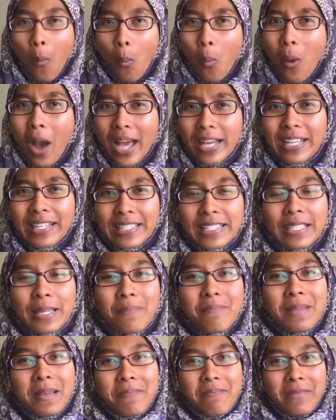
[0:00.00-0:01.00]
What is
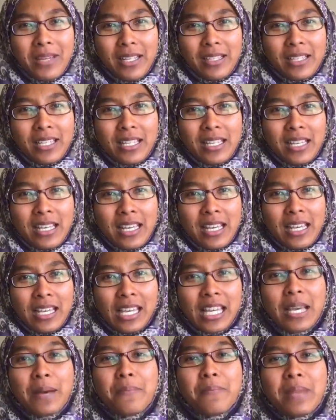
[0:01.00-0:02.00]
commitment?
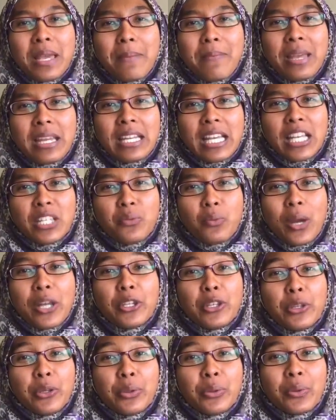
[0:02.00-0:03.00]
Commitment is
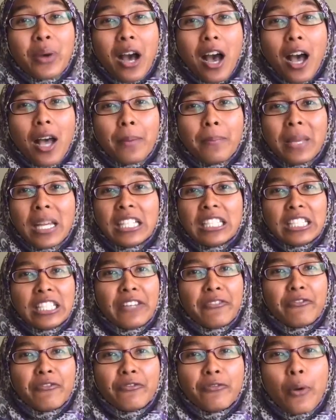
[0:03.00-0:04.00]
when you are being
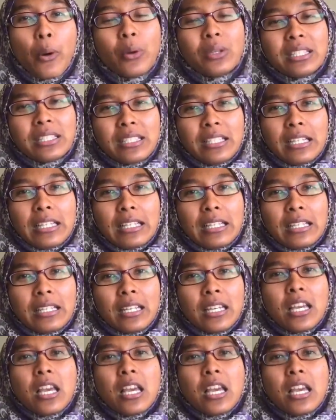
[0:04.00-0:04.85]
devoted,